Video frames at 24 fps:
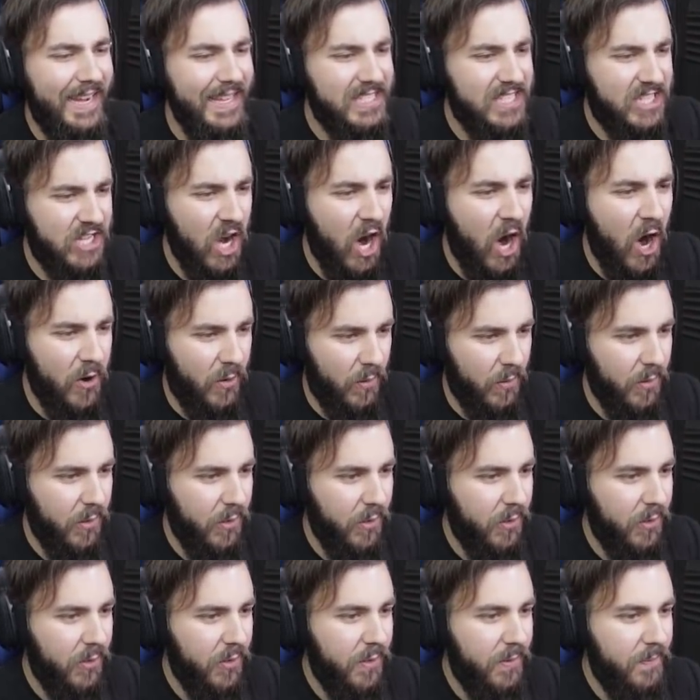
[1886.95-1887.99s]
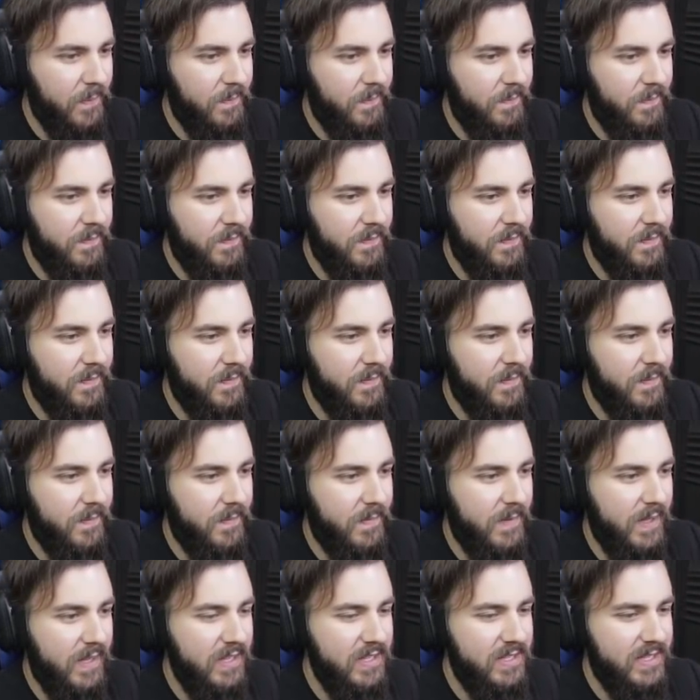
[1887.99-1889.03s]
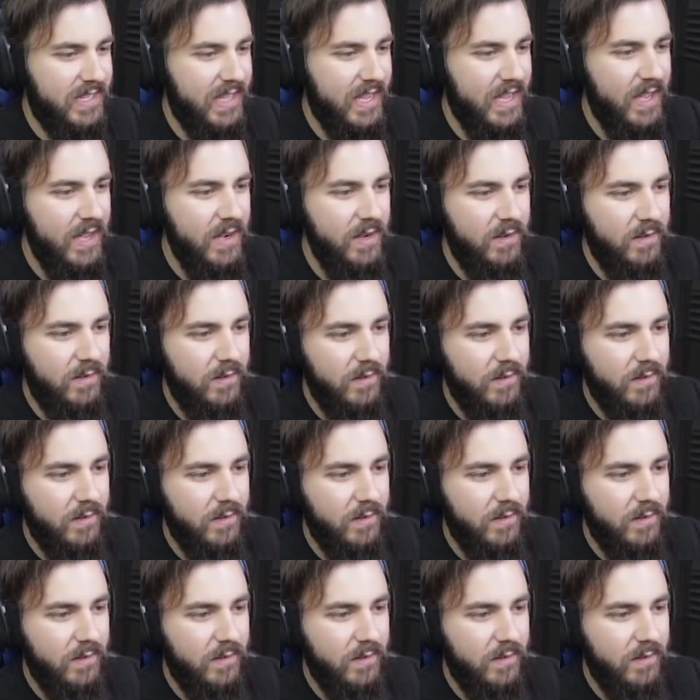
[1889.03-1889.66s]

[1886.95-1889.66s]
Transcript: Let's go. He scared?